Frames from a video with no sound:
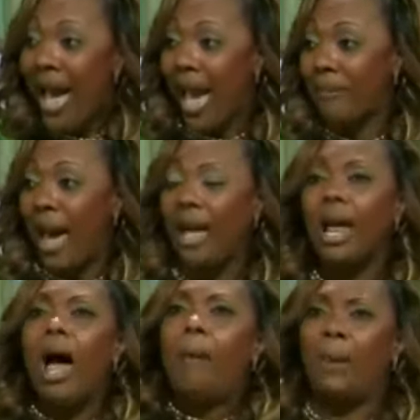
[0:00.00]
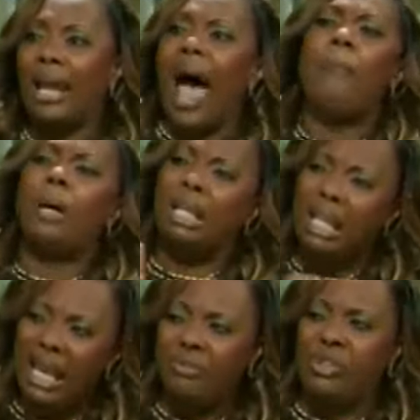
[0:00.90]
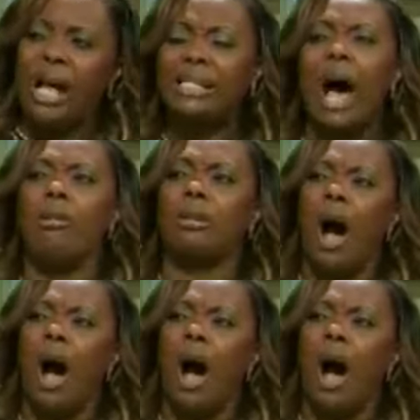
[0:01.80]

Amen. But I believe just how